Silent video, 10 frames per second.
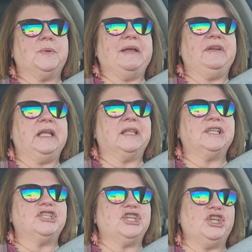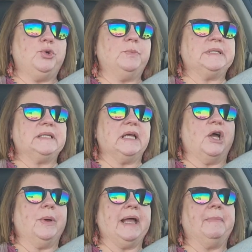Do I have any other scoops?
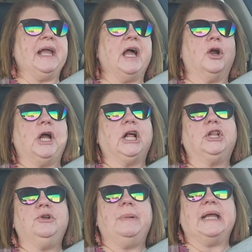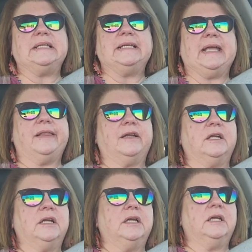Oh, I got my car all glued back
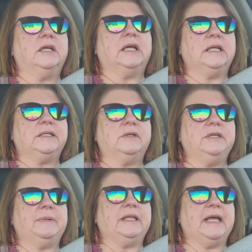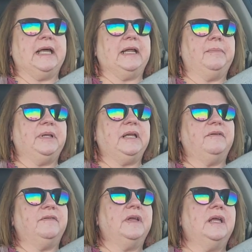together. I told you about that, I
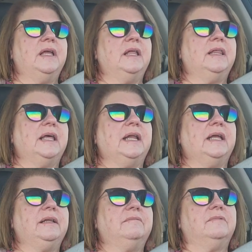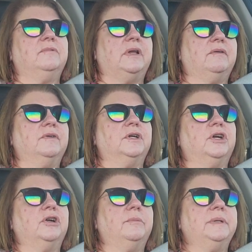believe, that I went over a
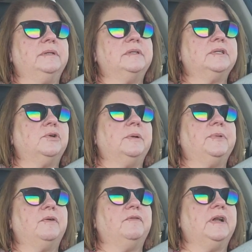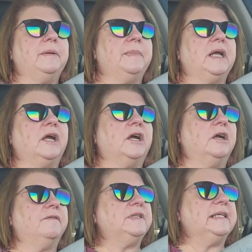curb and screwed up the whole front end of my
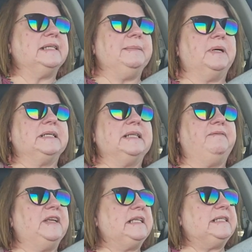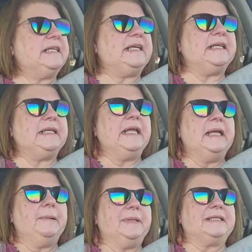car for 60 bucks. They fixed it.
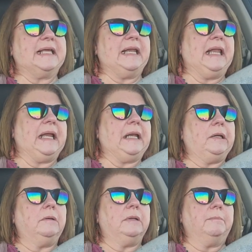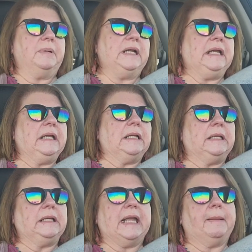It's kind of like glued and puttied
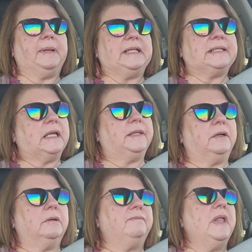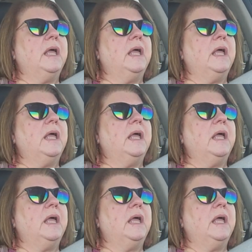and yeah, but it's on there.